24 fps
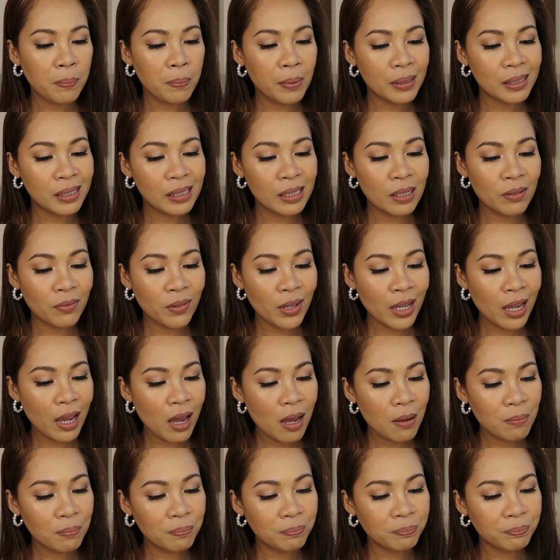
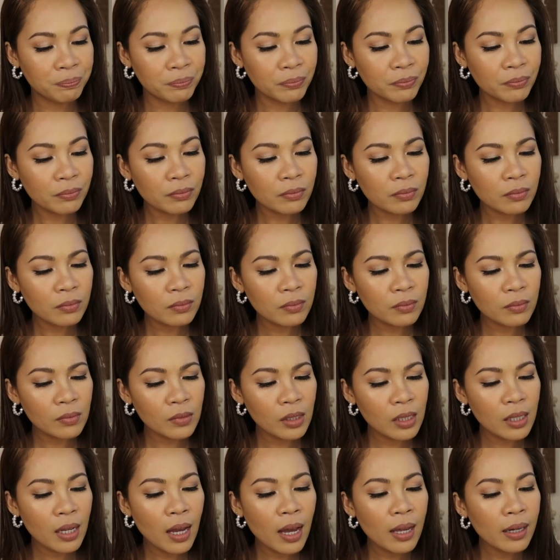Pacifica,
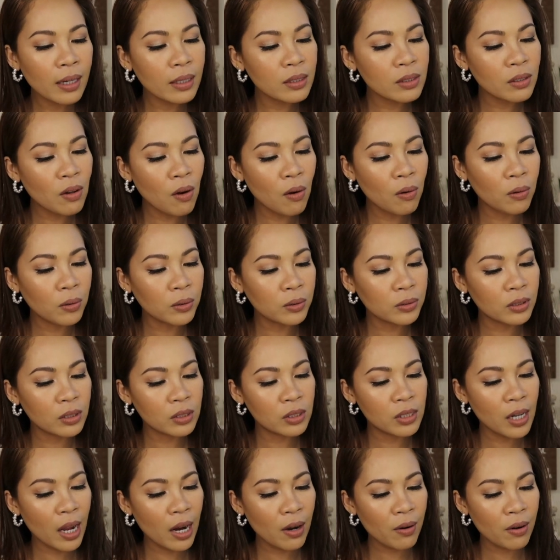and it's called
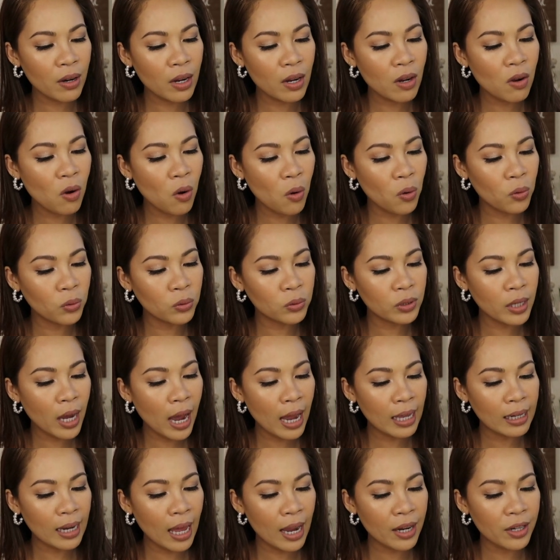Cherry Gold
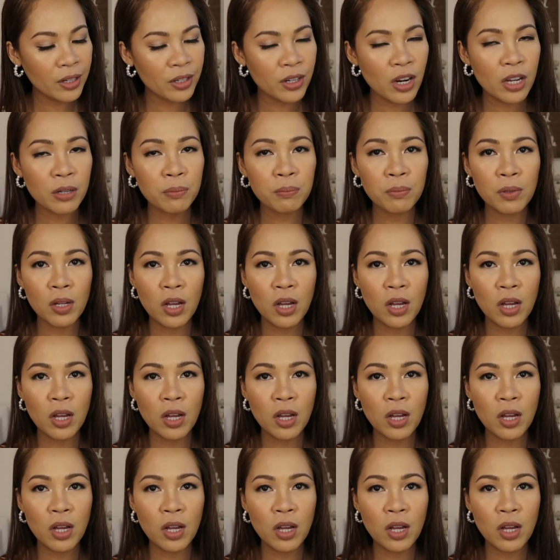Highlighter and